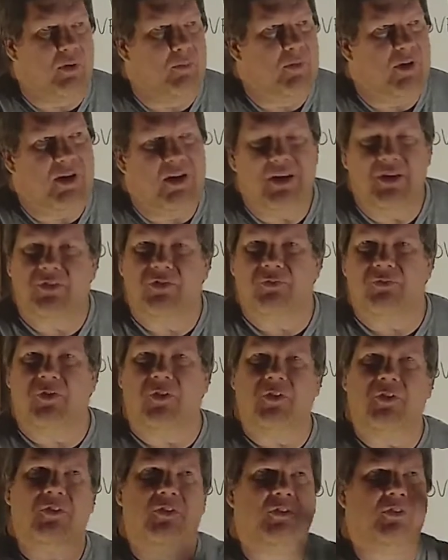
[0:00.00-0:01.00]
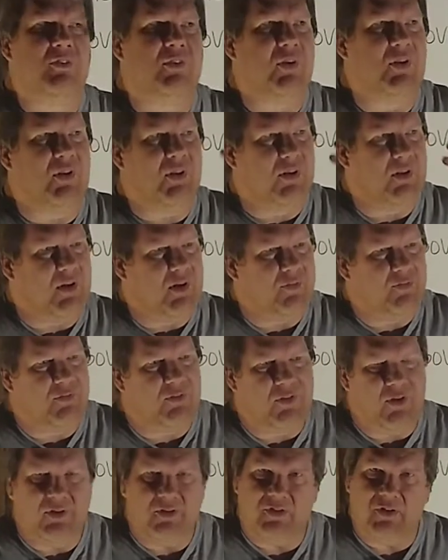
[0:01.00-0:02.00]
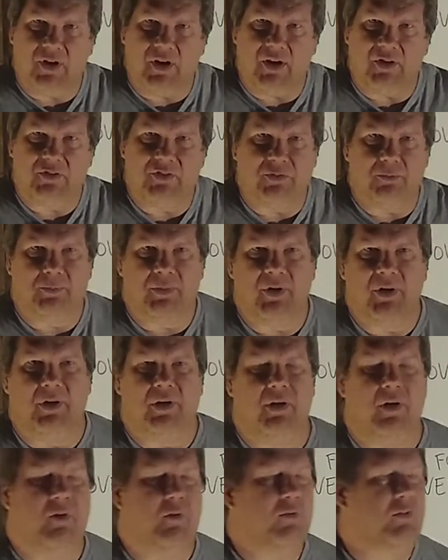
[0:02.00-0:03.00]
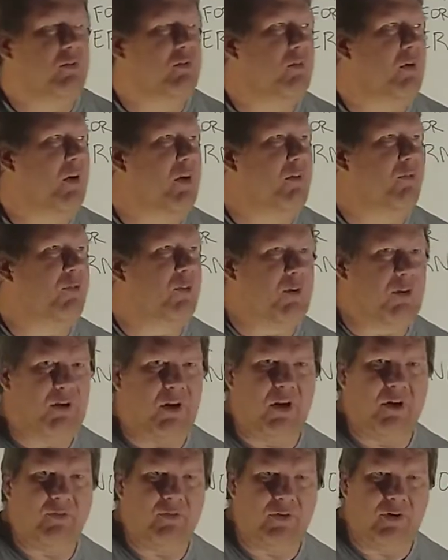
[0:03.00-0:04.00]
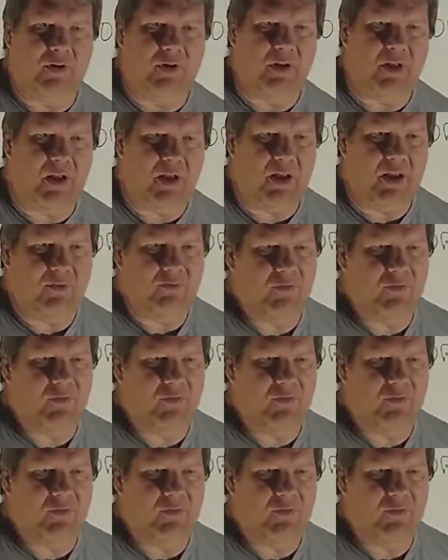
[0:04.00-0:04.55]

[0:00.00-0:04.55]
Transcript: I mean, he's further to the left than Josh Shapiro, who's running for governor, and I